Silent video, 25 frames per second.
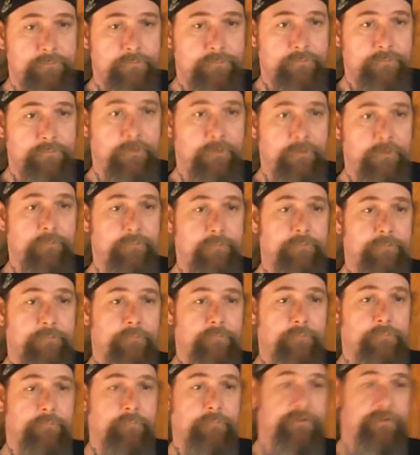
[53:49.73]

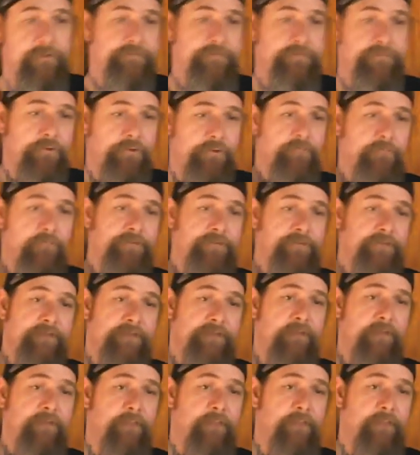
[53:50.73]
When this truck runs
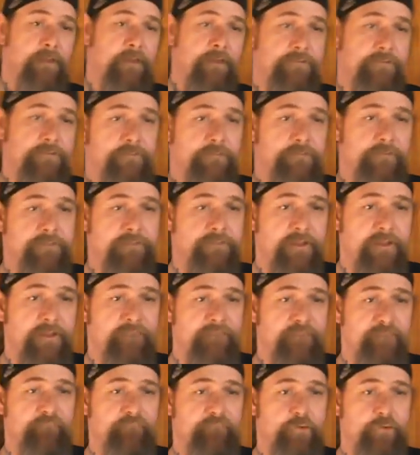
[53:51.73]
out of miles, it would be like
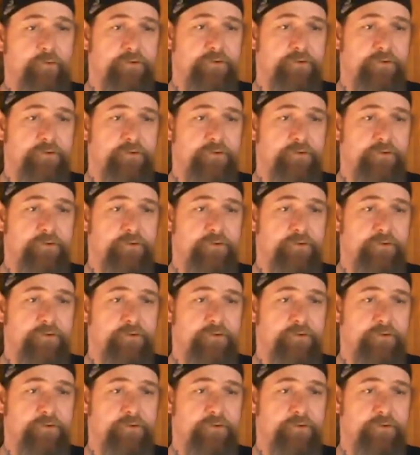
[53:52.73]
a Ford.